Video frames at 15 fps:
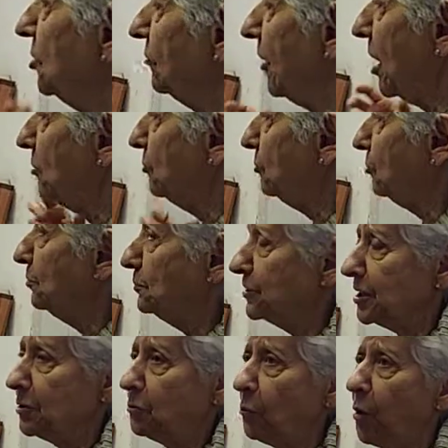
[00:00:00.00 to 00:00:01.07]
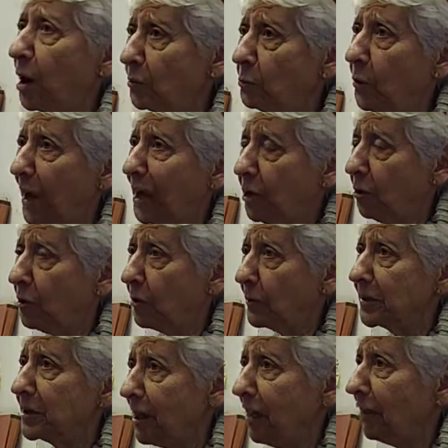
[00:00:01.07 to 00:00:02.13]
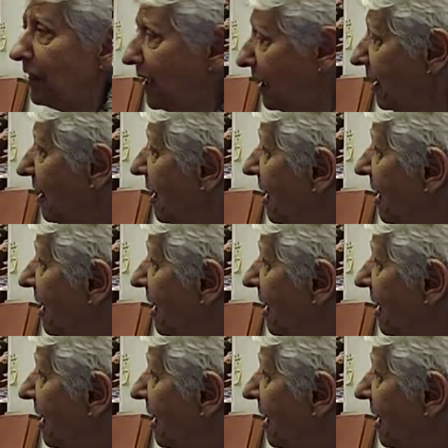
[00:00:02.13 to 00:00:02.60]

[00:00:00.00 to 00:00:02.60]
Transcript: of our groups in one way or another,